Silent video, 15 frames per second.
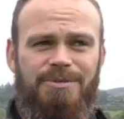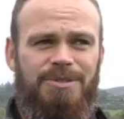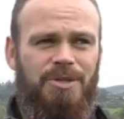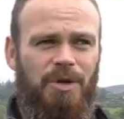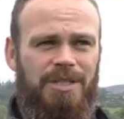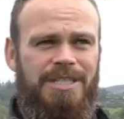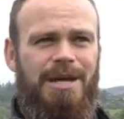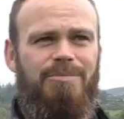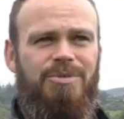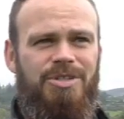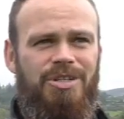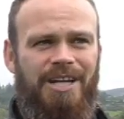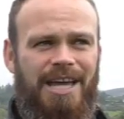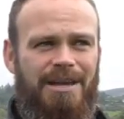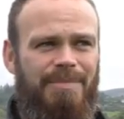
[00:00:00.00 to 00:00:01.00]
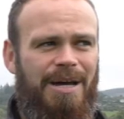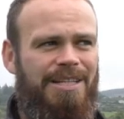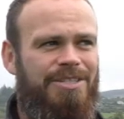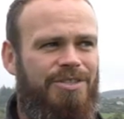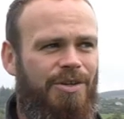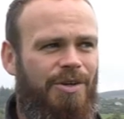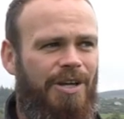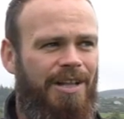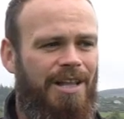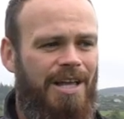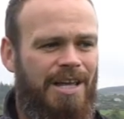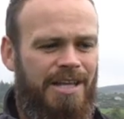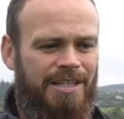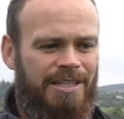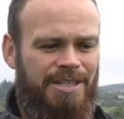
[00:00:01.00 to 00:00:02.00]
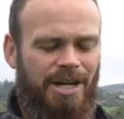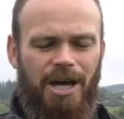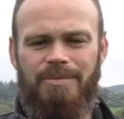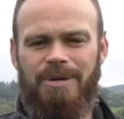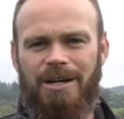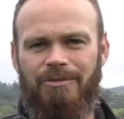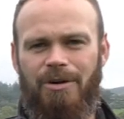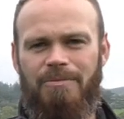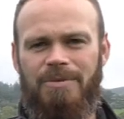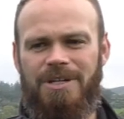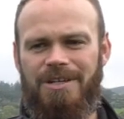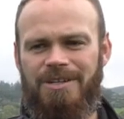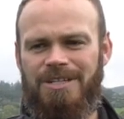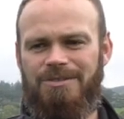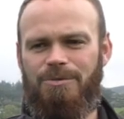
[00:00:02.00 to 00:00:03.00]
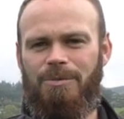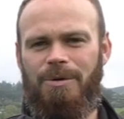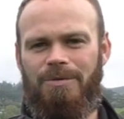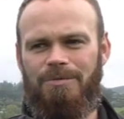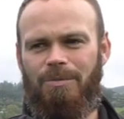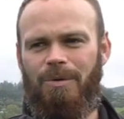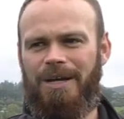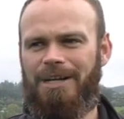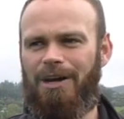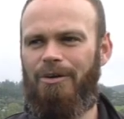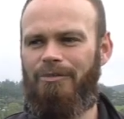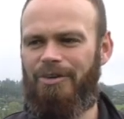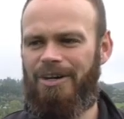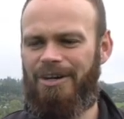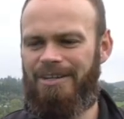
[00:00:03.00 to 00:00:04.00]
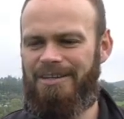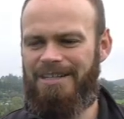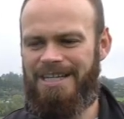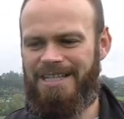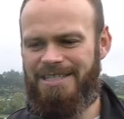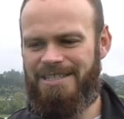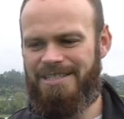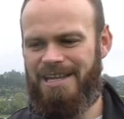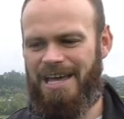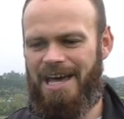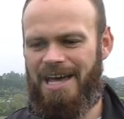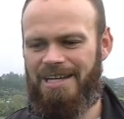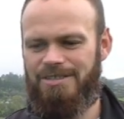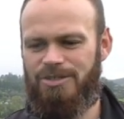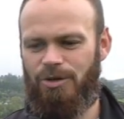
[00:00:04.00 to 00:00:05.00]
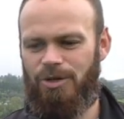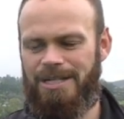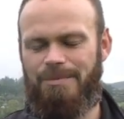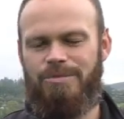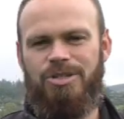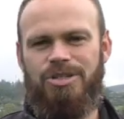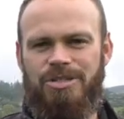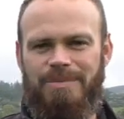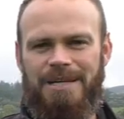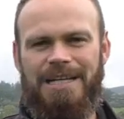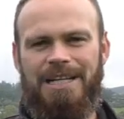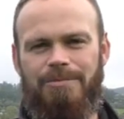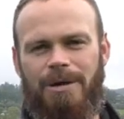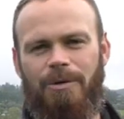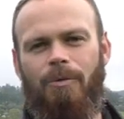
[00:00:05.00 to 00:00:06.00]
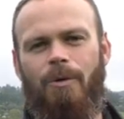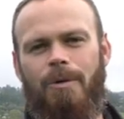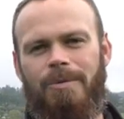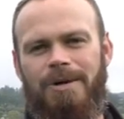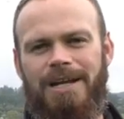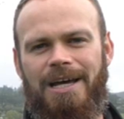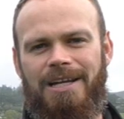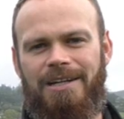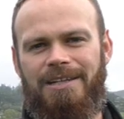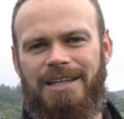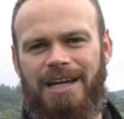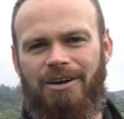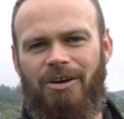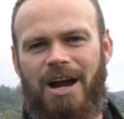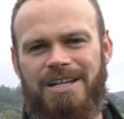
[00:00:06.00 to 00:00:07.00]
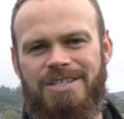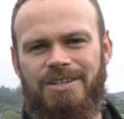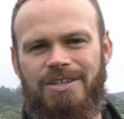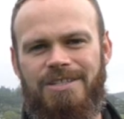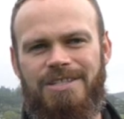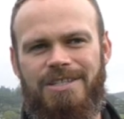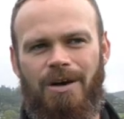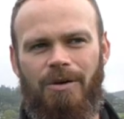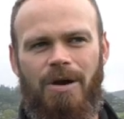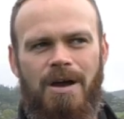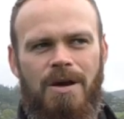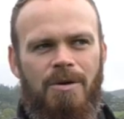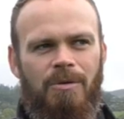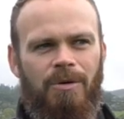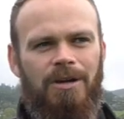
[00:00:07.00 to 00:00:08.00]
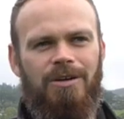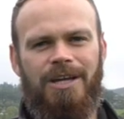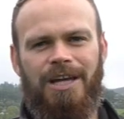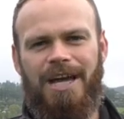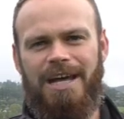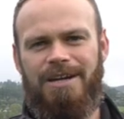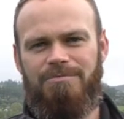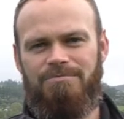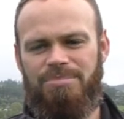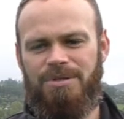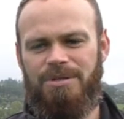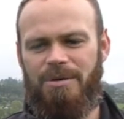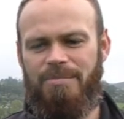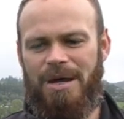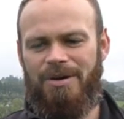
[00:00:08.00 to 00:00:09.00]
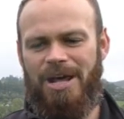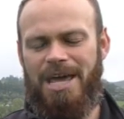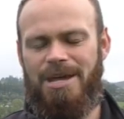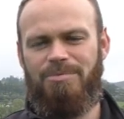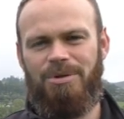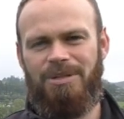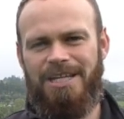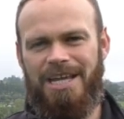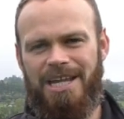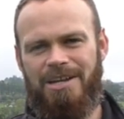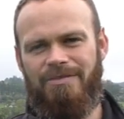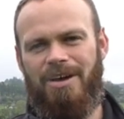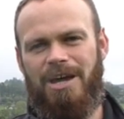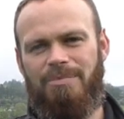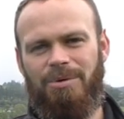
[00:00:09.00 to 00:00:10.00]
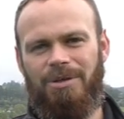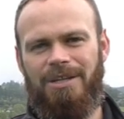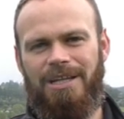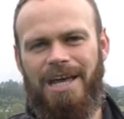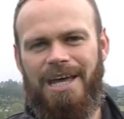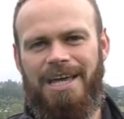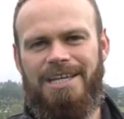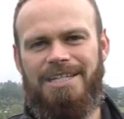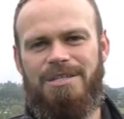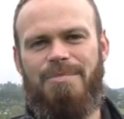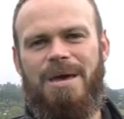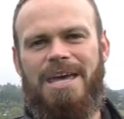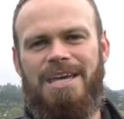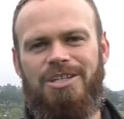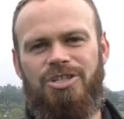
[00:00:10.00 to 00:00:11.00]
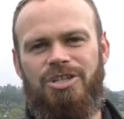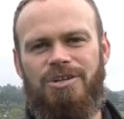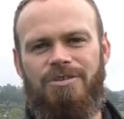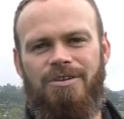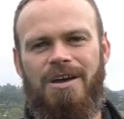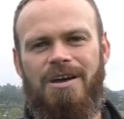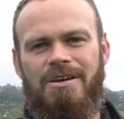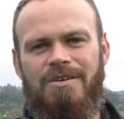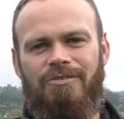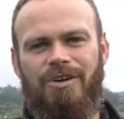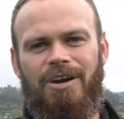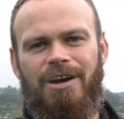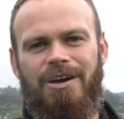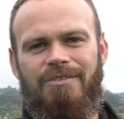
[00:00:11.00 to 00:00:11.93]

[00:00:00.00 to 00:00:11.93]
with soil temperature again, back to soil. The timing of when we do this, white clover needs soil temperatures to be a little bit warmer than grass does. So we're looking at about April, the end of April into May and June for